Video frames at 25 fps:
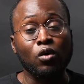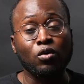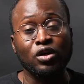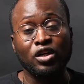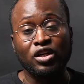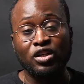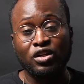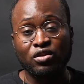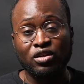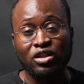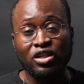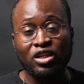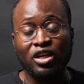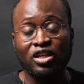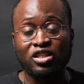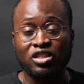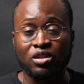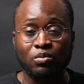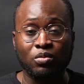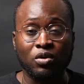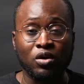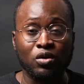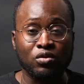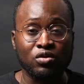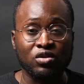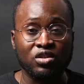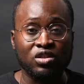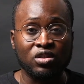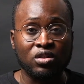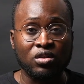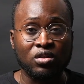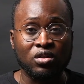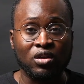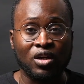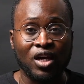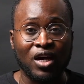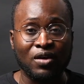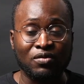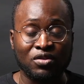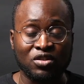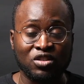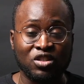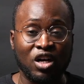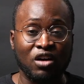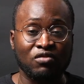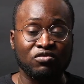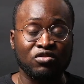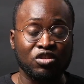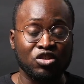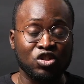in your knee as opposed to have a
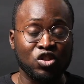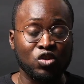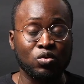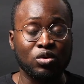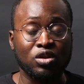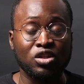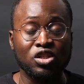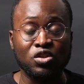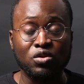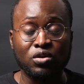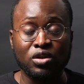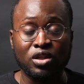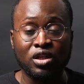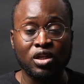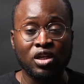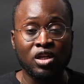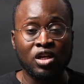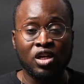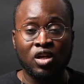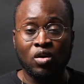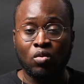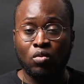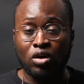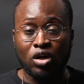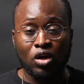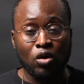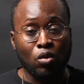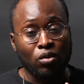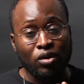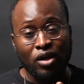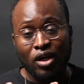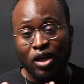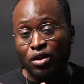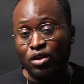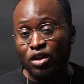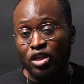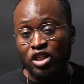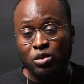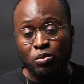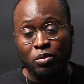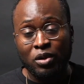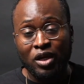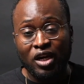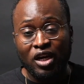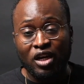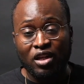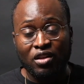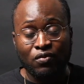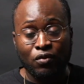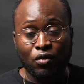soft tissue injury, we're going down this
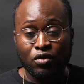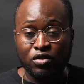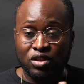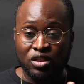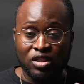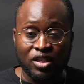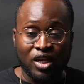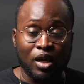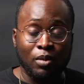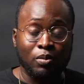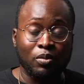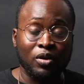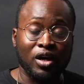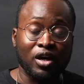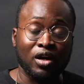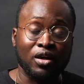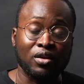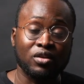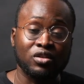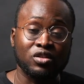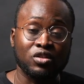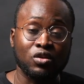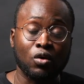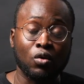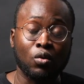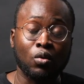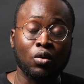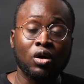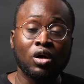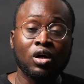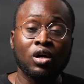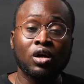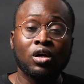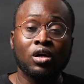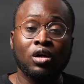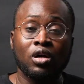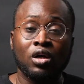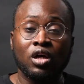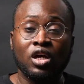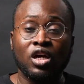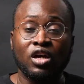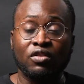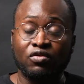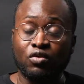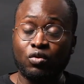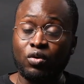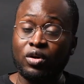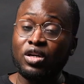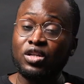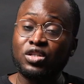path versus that path. So if
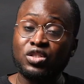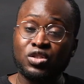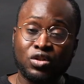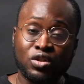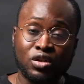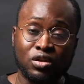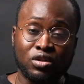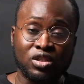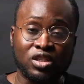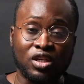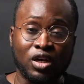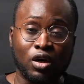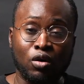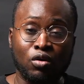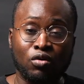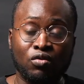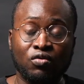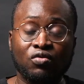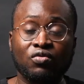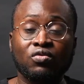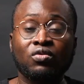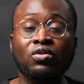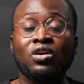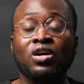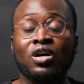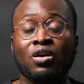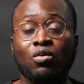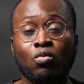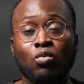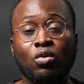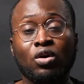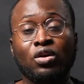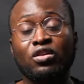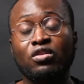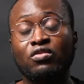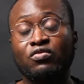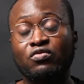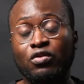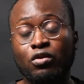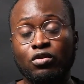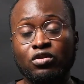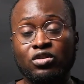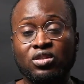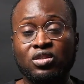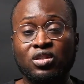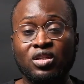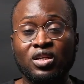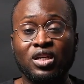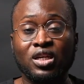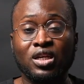you injure yourself, one of the
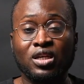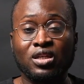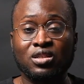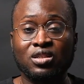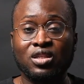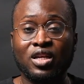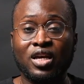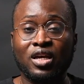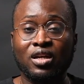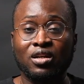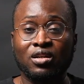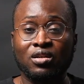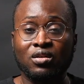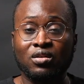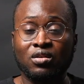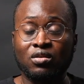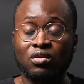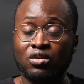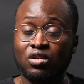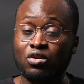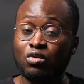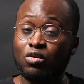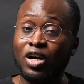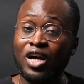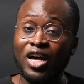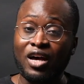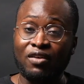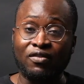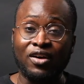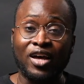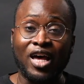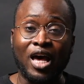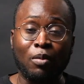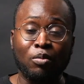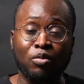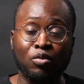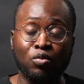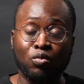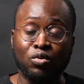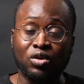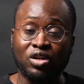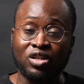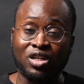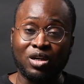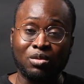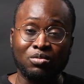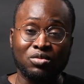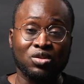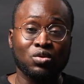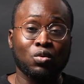first things that you'll have happen when it
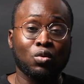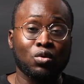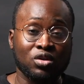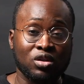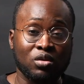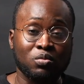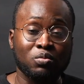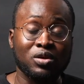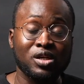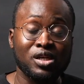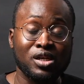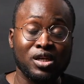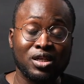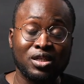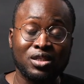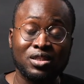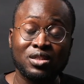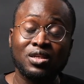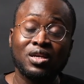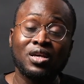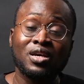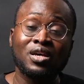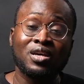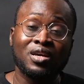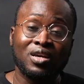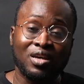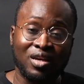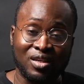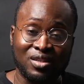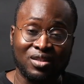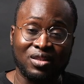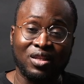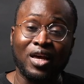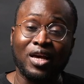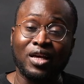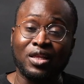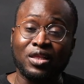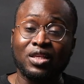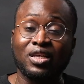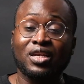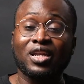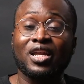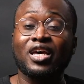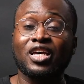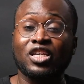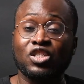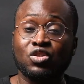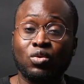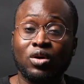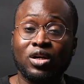comes to orthopedics is likely an
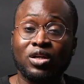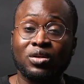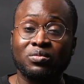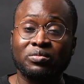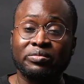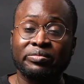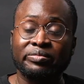X-ray.